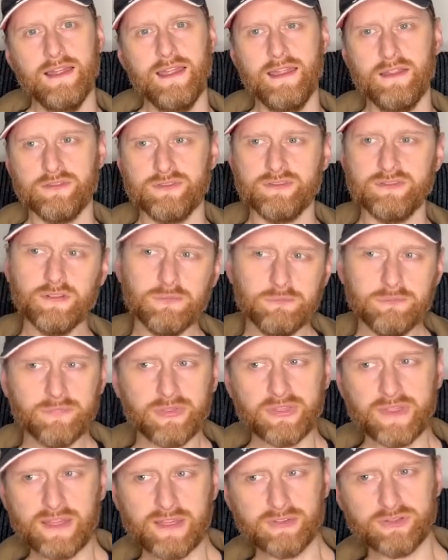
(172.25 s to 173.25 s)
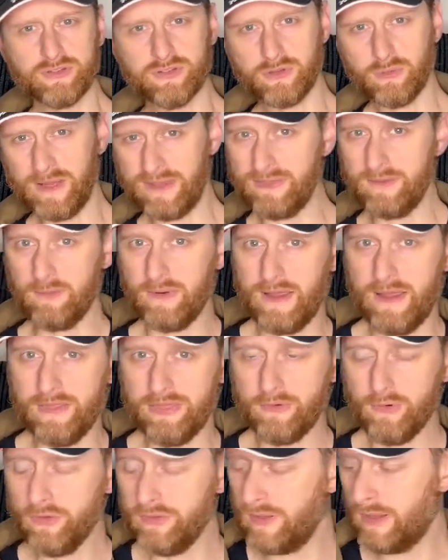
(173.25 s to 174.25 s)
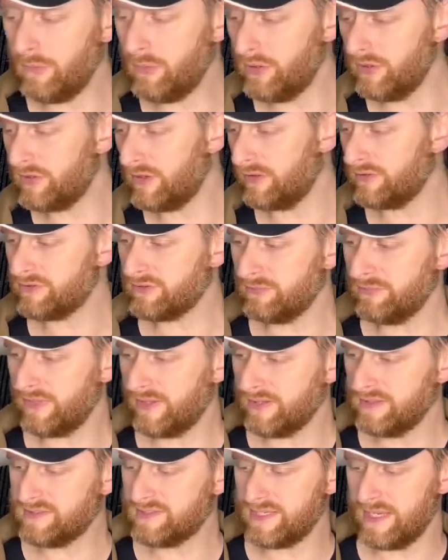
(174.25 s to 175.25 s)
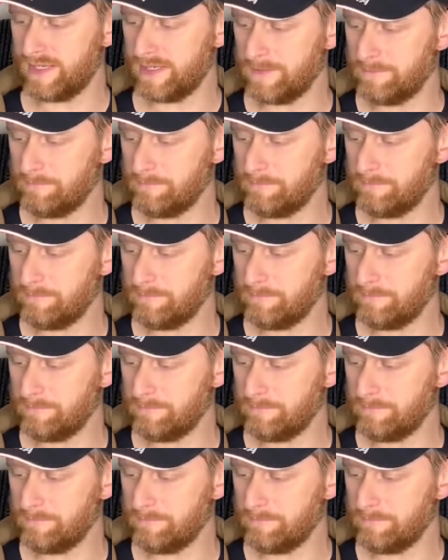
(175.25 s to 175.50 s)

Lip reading: Some things sort of went the way I thought they would and some things didn't.